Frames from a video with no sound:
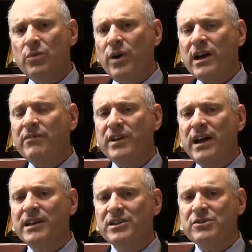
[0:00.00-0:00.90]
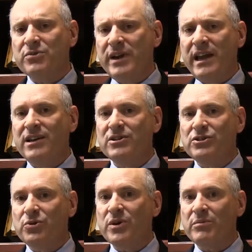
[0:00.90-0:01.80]
what I've done is created a
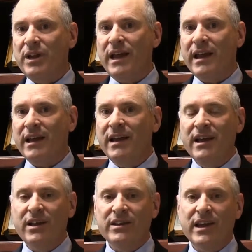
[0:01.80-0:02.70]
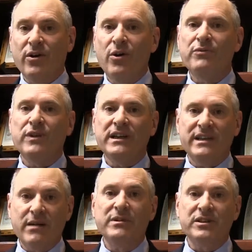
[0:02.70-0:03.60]
short play that hopefully
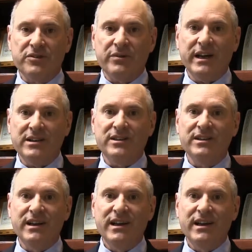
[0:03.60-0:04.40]
demonstrates